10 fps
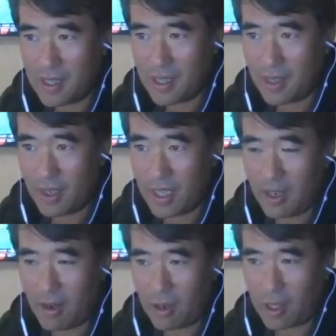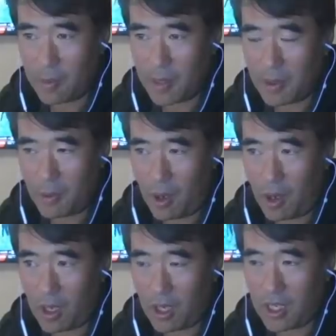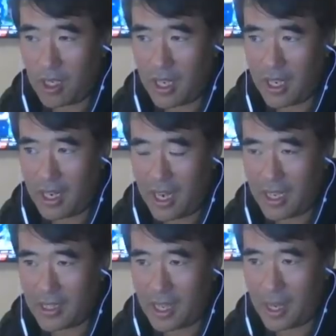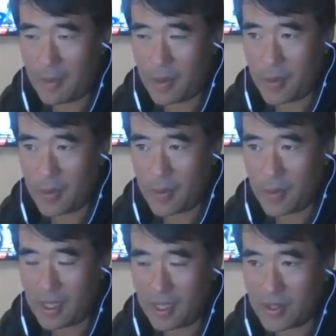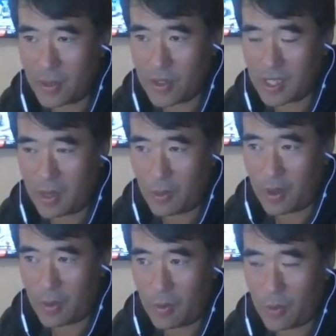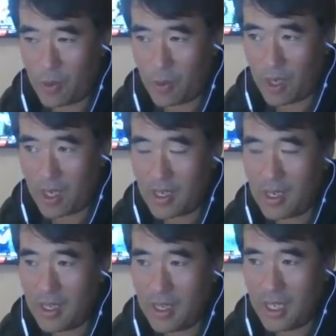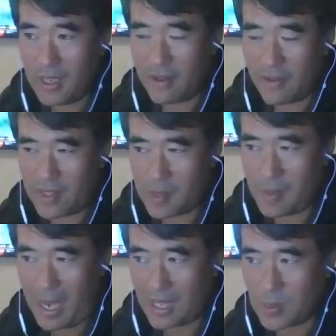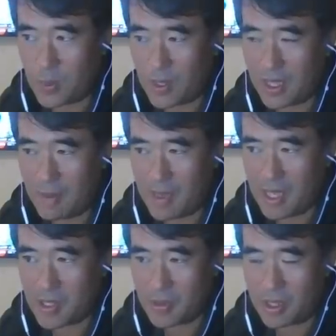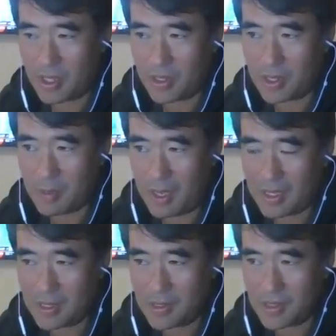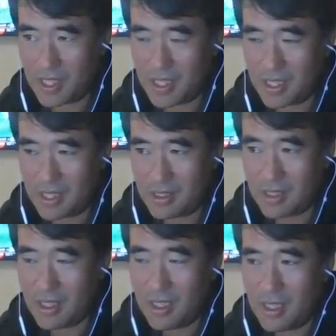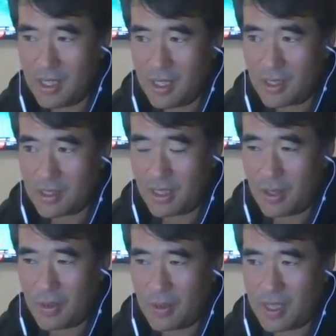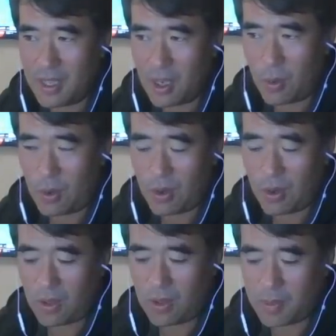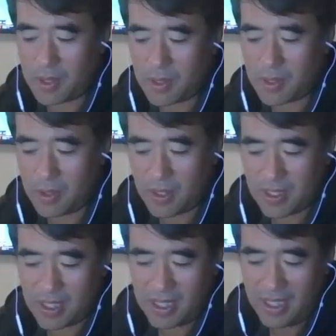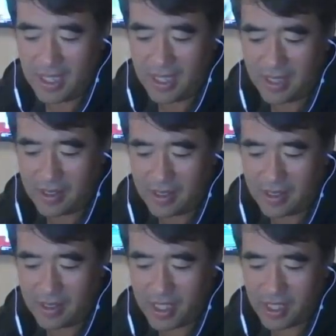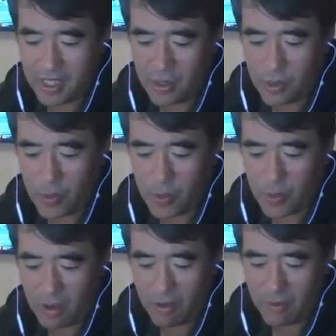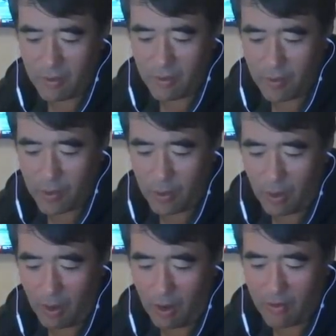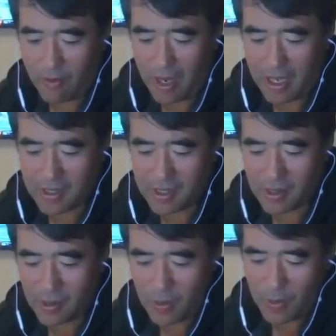inarguably wrong. And anytime you associate one with one, even if it's a past one, that makes you guilty by association. So in their world, Pizzola and Cheetah, who are our friends and who